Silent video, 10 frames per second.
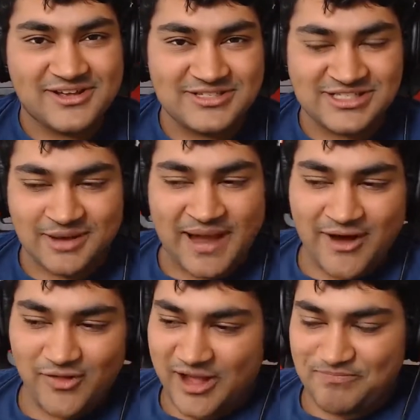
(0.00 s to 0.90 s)

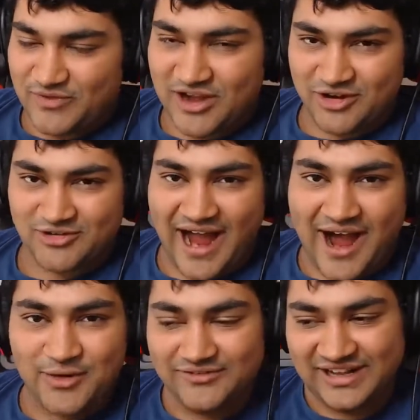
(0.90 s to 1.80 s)
somehow like a
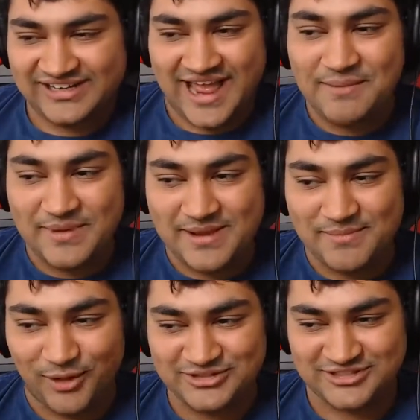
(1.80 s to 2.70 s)
crowd of like 10
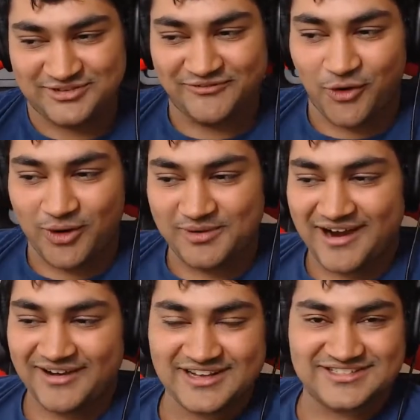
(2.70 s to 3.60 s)
people formed
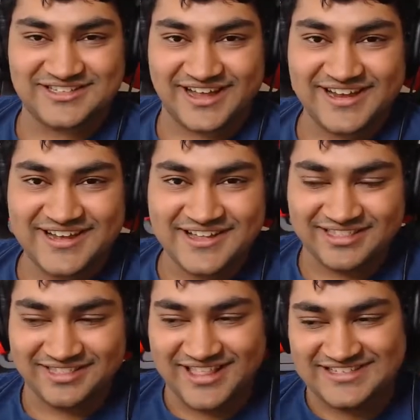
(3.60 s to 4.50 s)
around us, just like
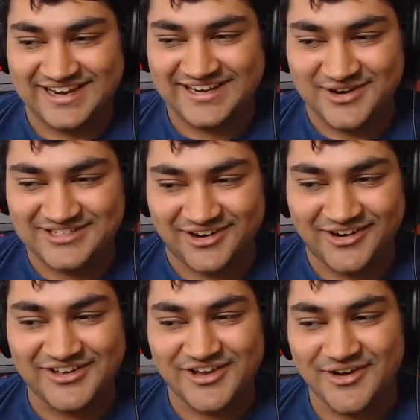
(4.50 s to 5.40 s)
listening to us
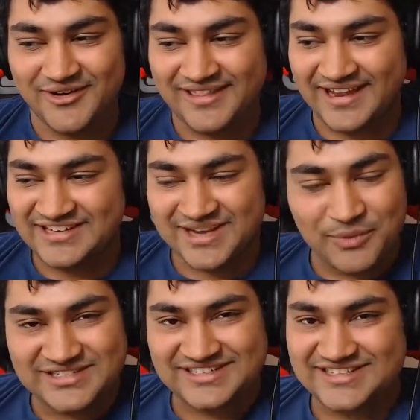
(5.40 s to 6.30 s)
argue. And then
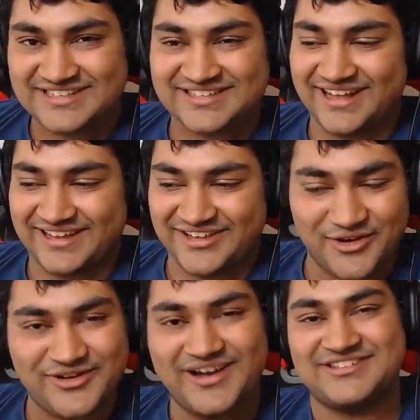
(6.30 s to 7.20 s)
someone suggested like,
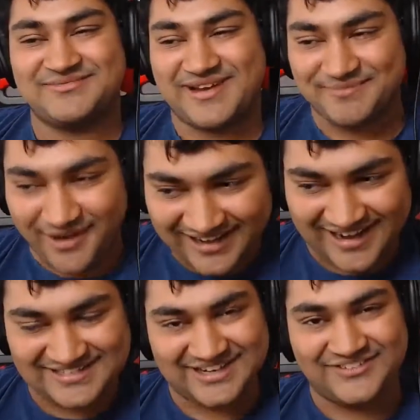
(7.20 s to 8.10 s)
yo, you guys should make a
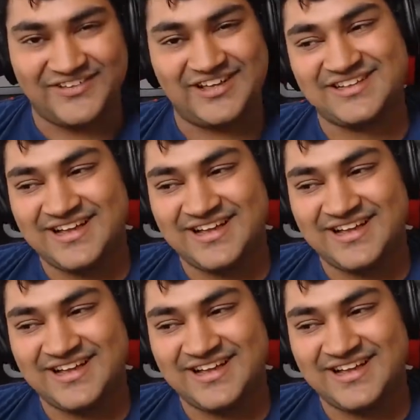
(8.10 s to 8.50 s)
podcast out of this.